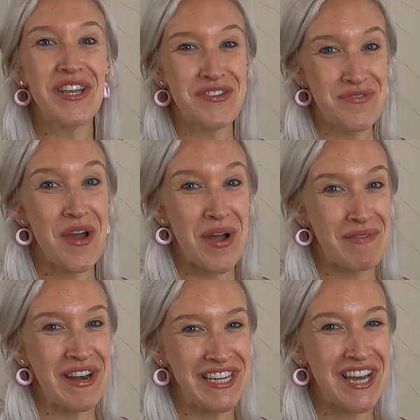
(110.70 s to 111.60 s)
You know how
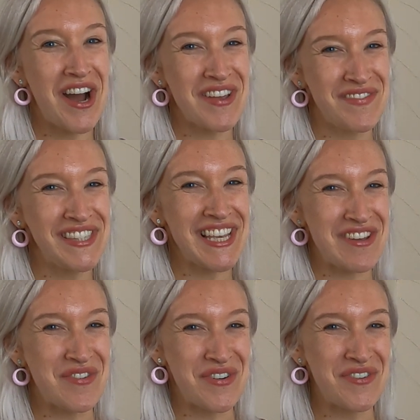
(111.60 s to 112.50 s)
many times
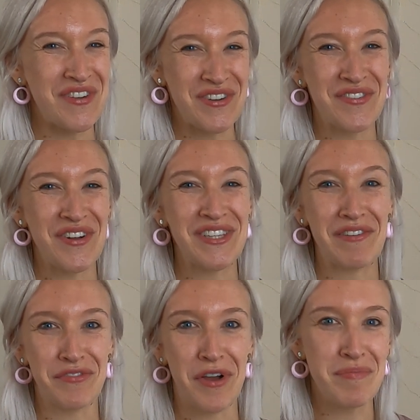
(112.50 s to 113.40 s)
your vocal folds
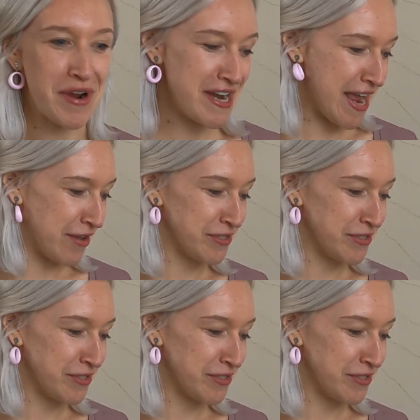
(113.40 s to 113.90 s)
have to vibrate now.